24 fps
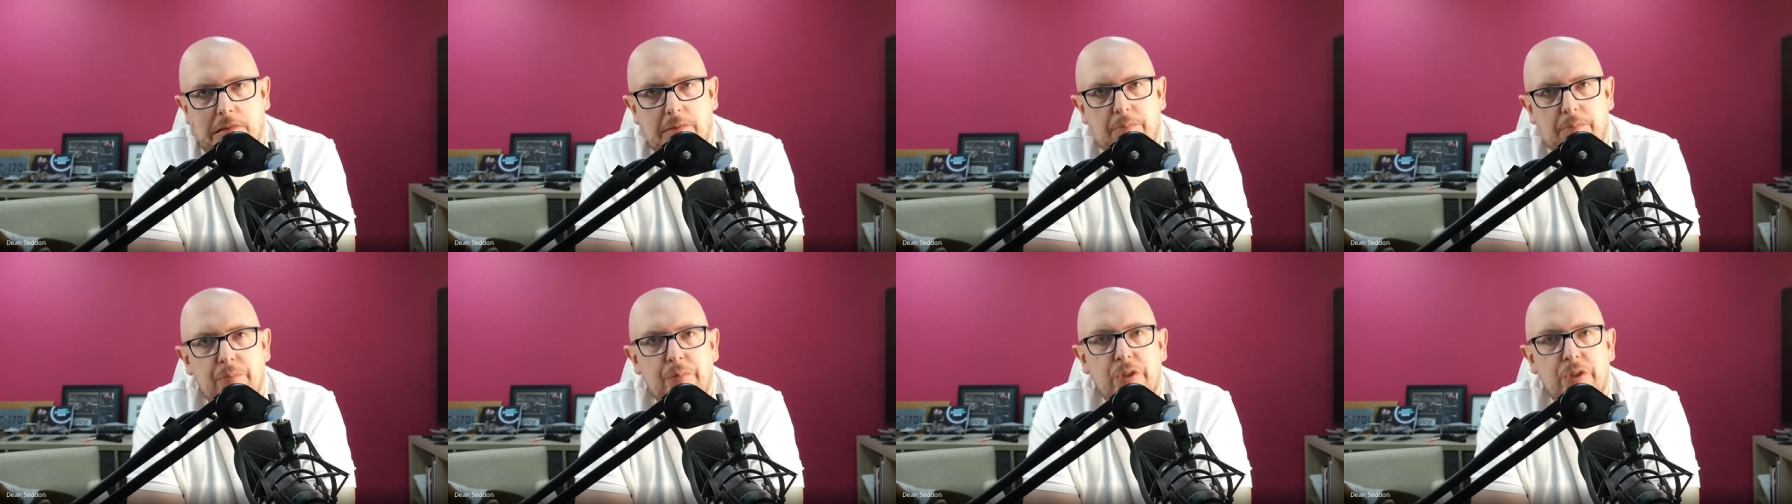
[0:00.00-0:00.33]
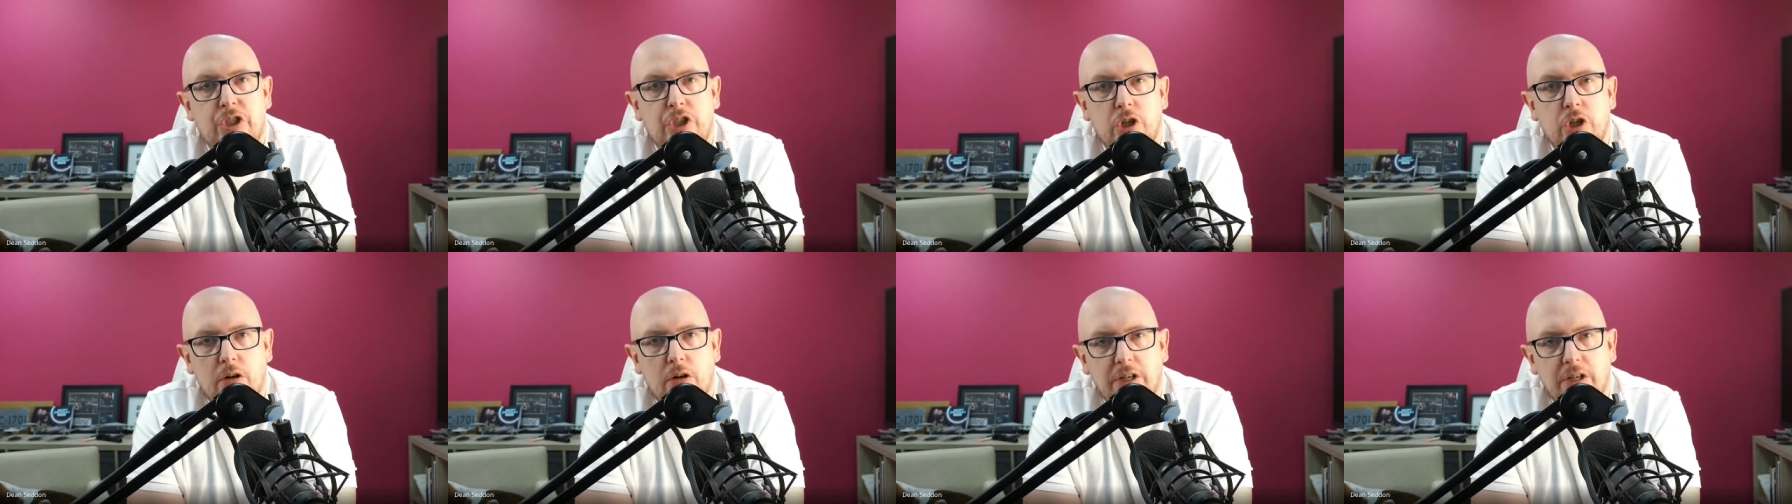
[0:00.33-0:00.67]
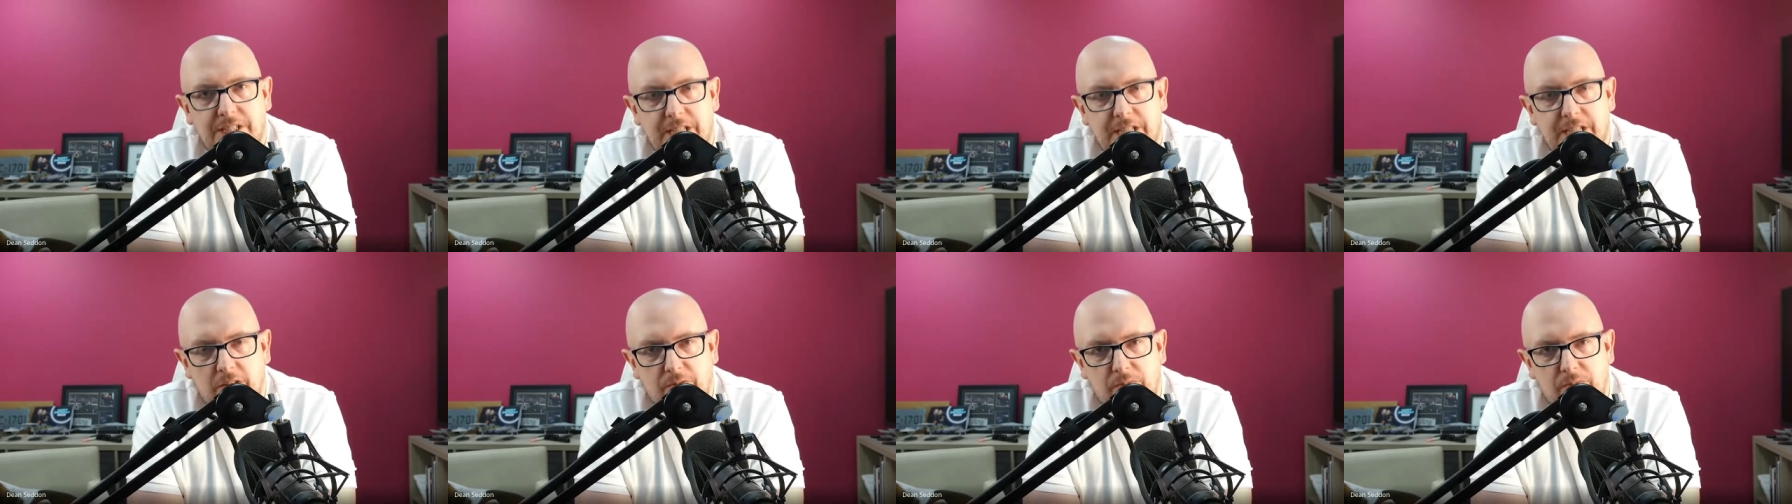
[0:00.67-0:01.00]

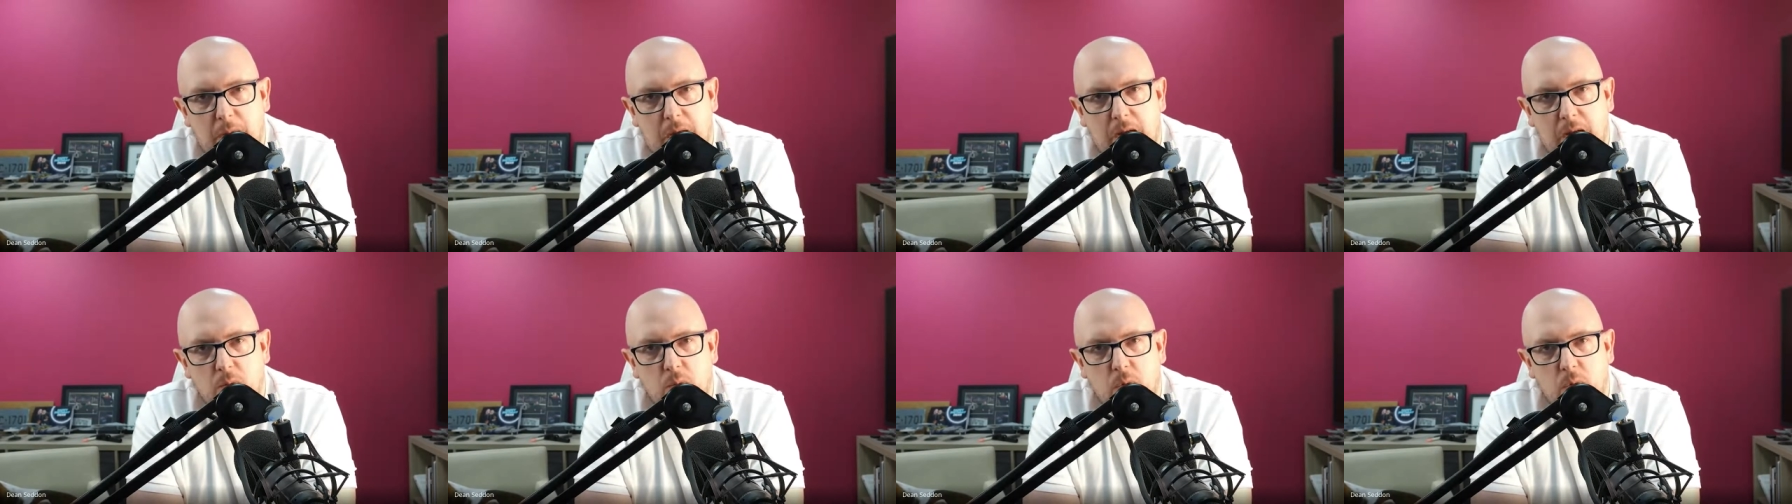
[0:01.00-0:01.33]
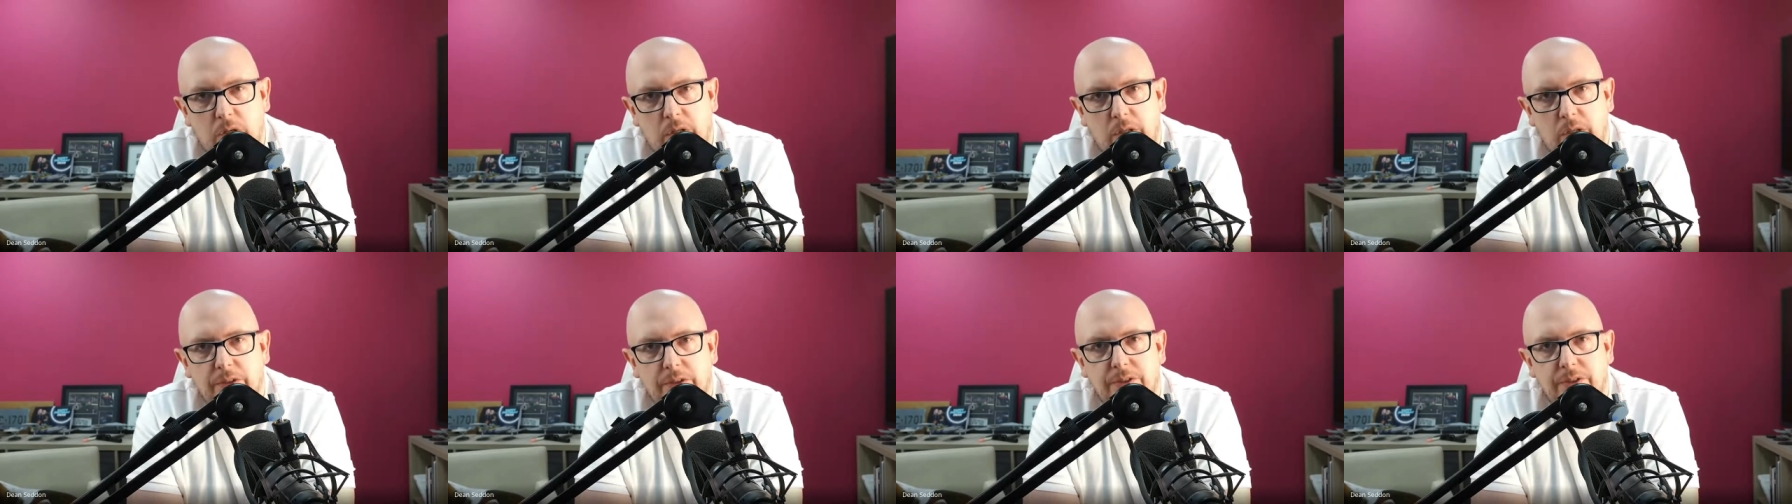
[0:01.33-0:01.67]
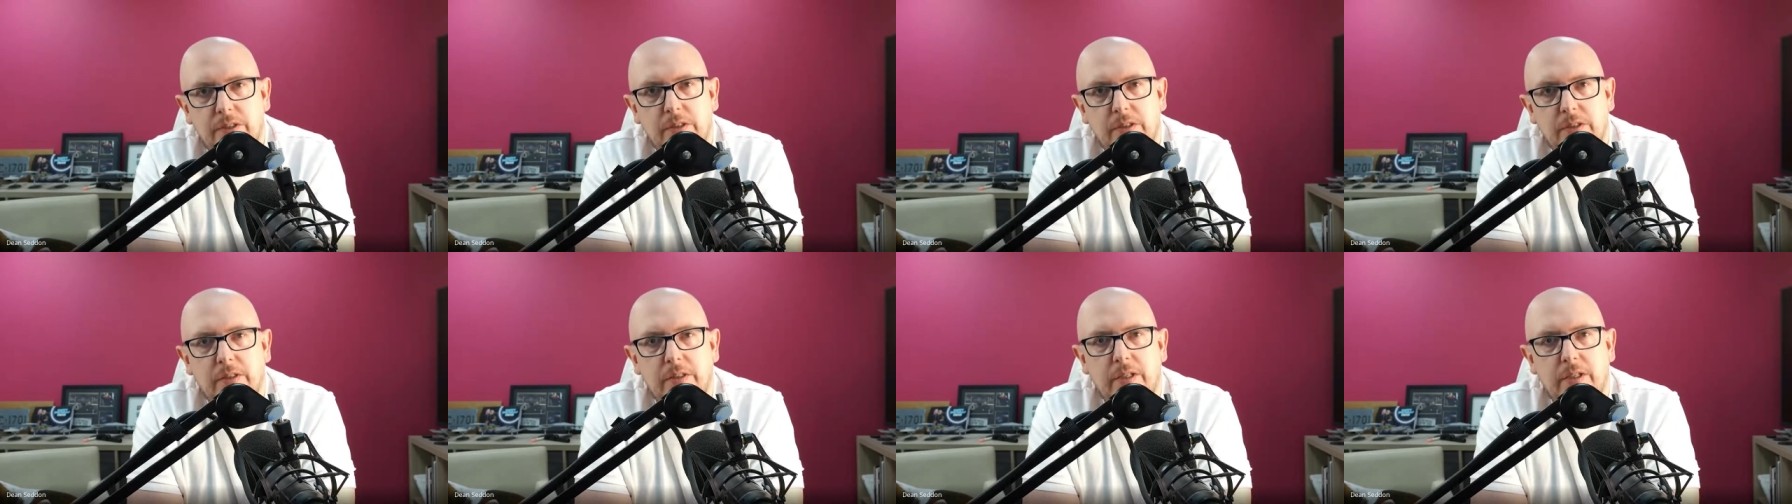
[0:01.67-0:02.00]
majority of my world
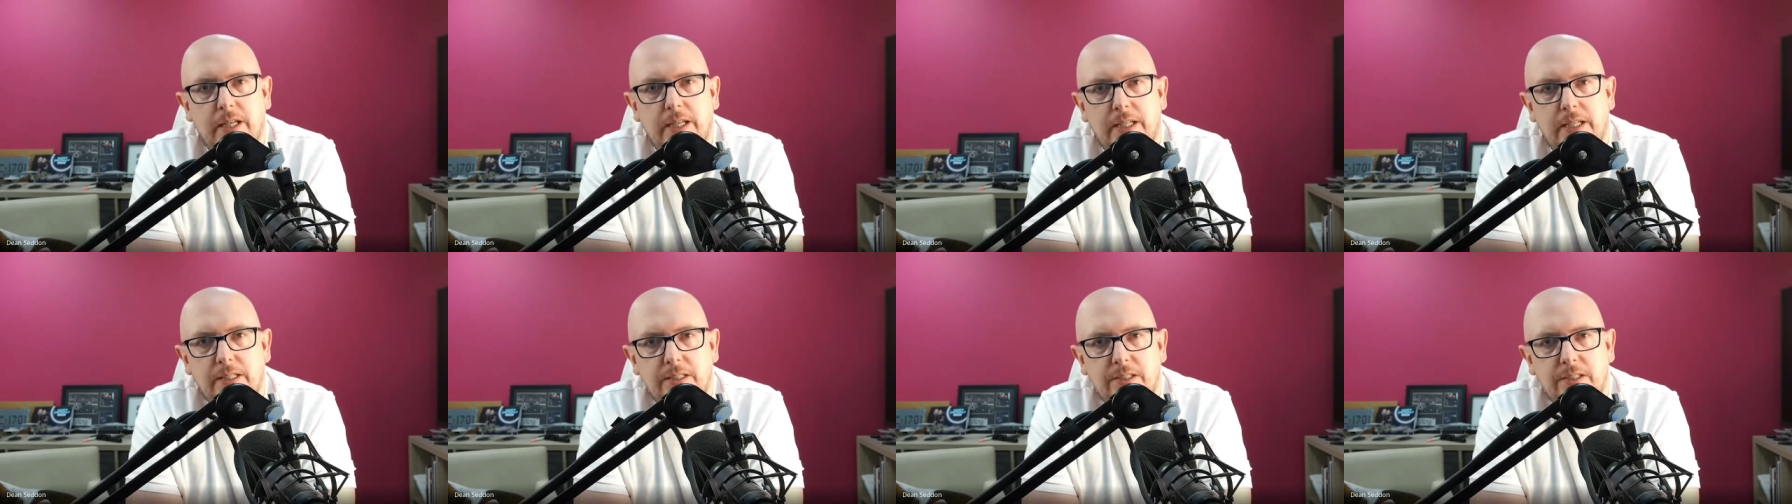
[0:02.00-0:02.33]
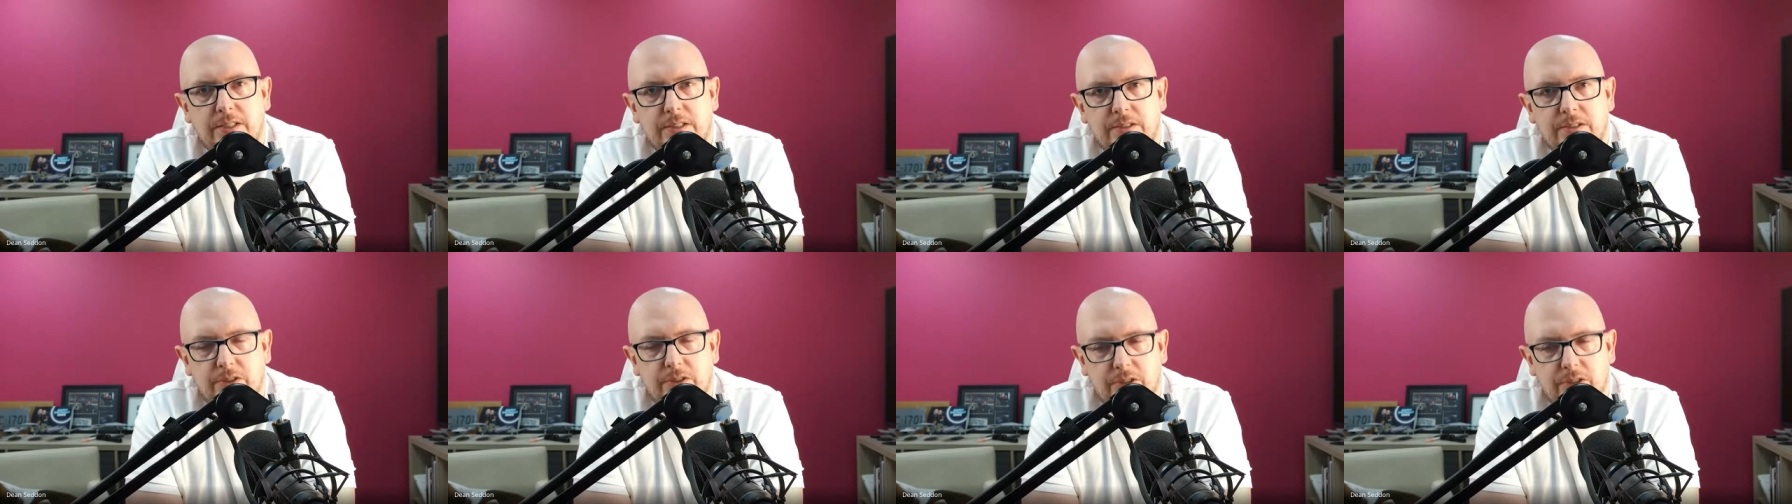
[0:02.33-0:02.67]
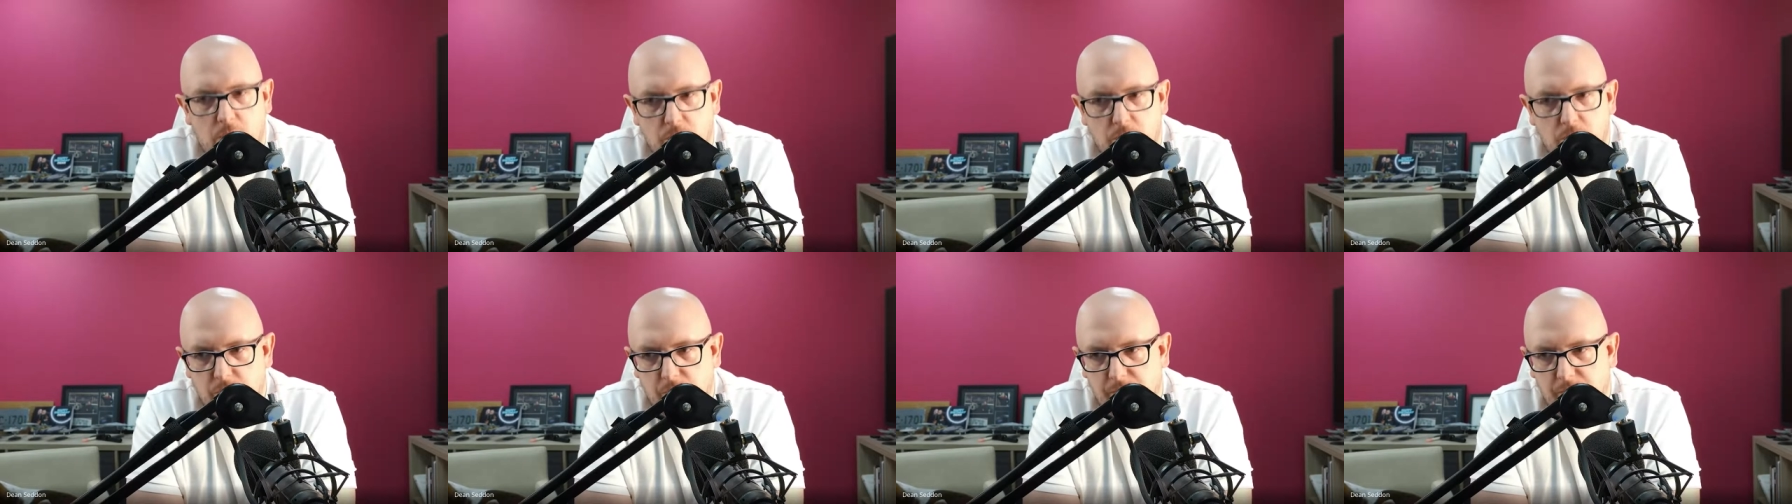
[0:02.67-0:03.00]
is
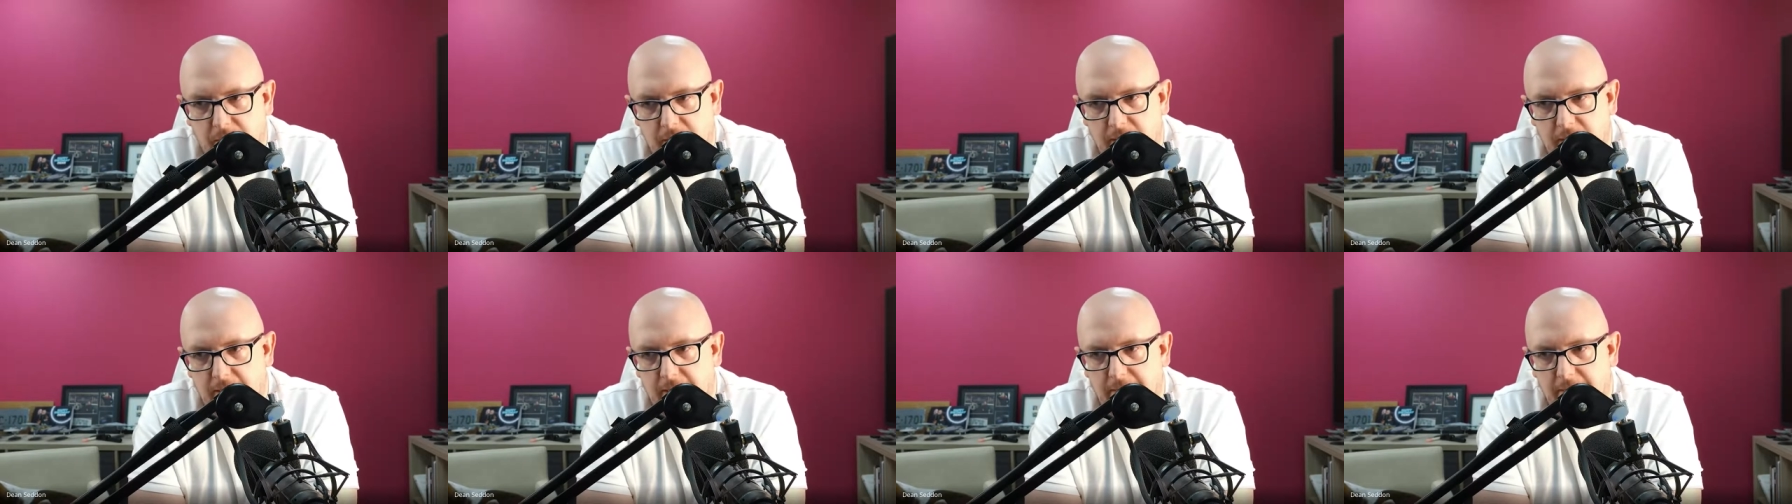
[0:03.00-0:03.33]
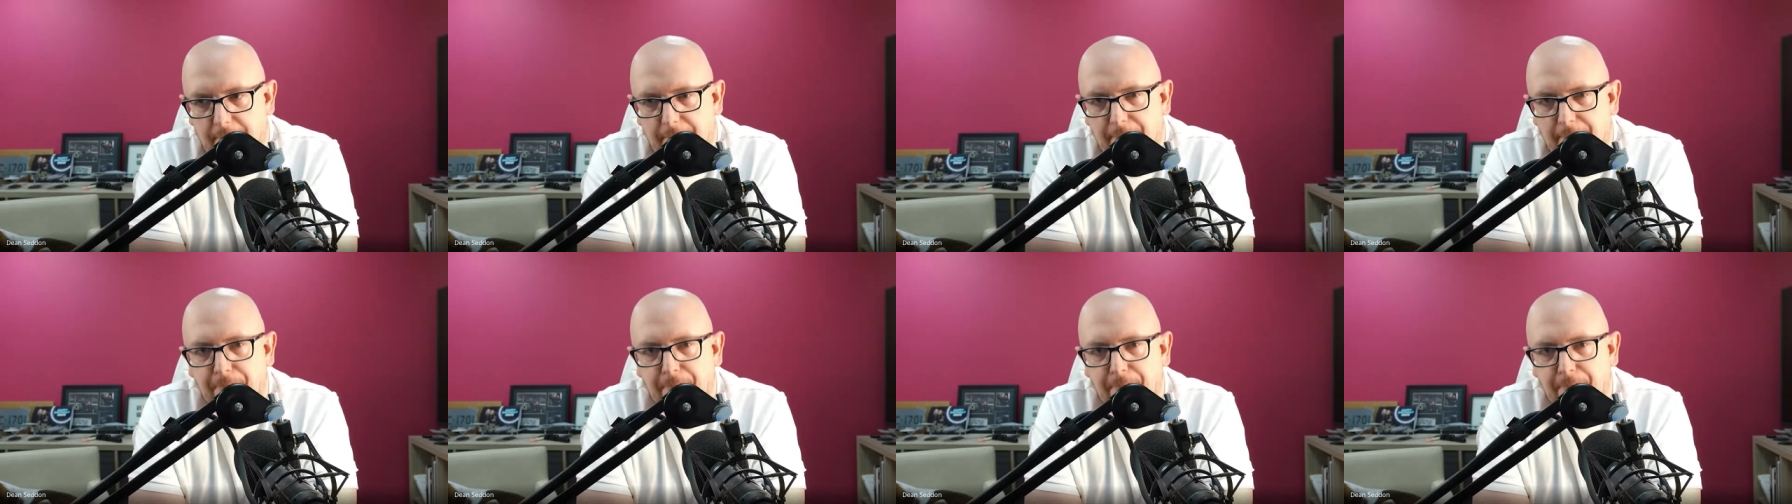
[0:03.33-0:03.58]
social media.